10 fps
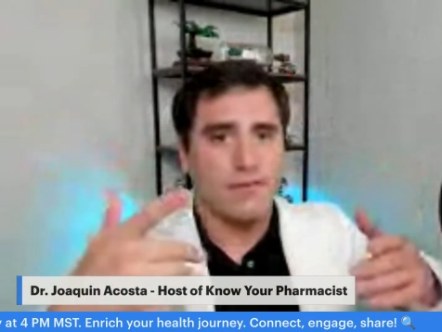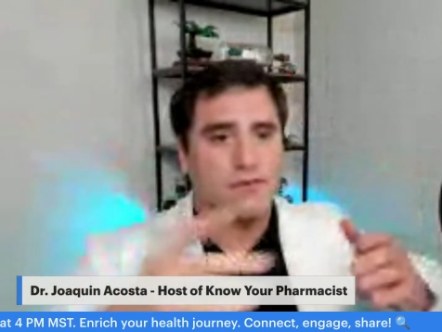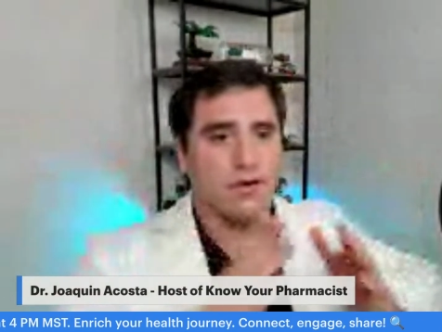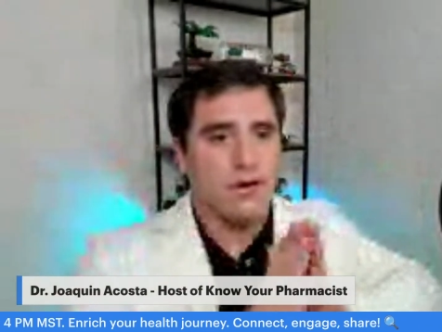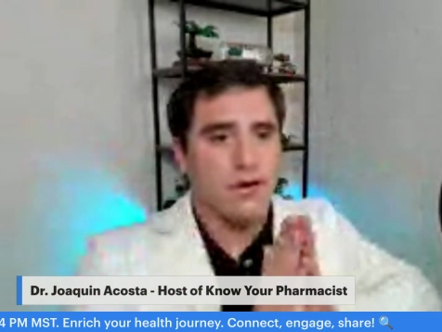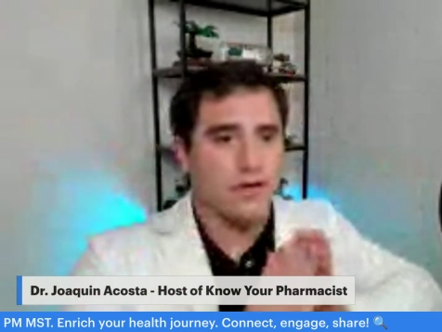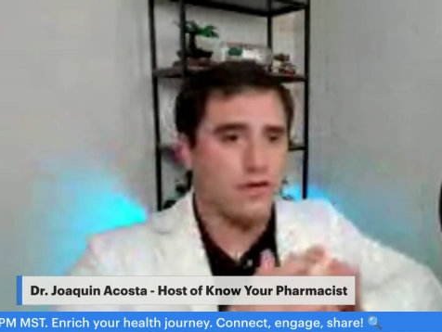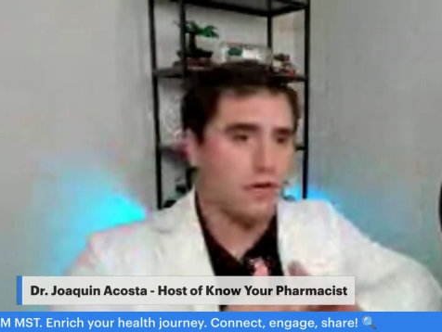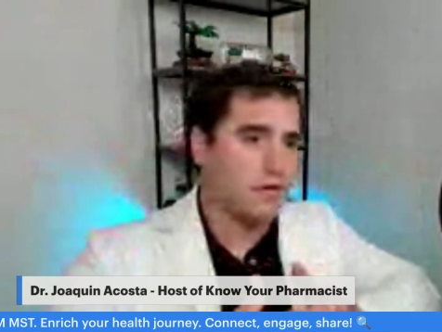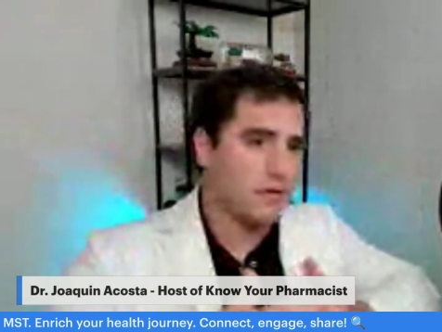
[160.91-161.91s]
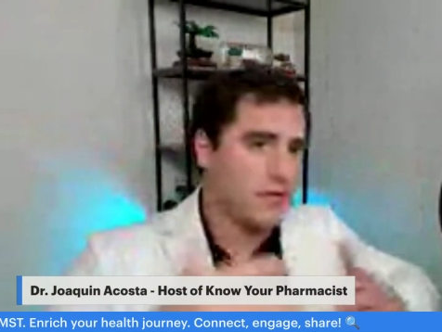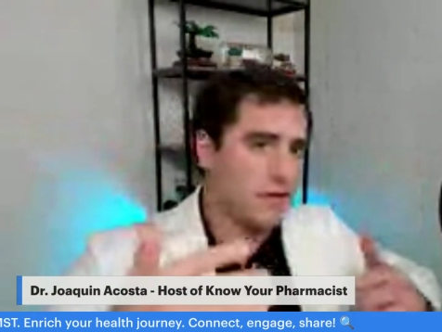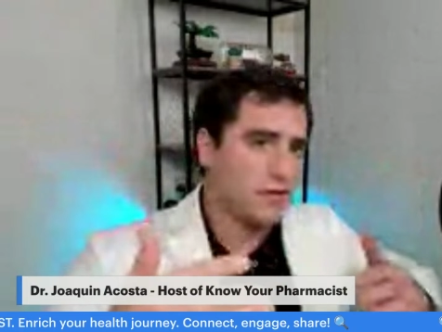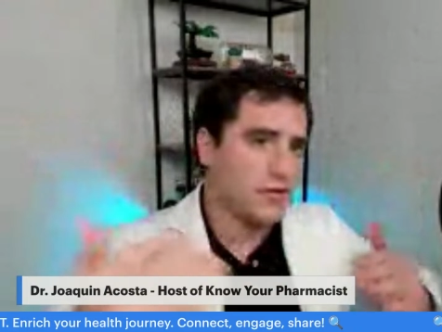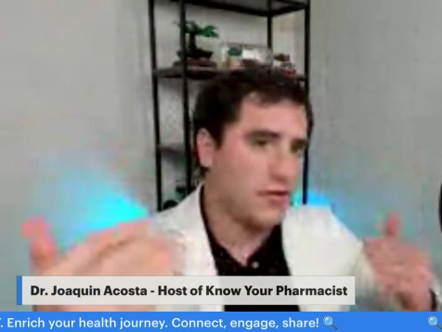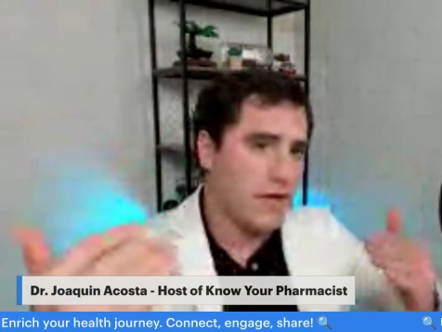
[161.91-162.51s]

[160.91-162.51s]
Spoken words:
I'm sorry you guys don't get the tickers and the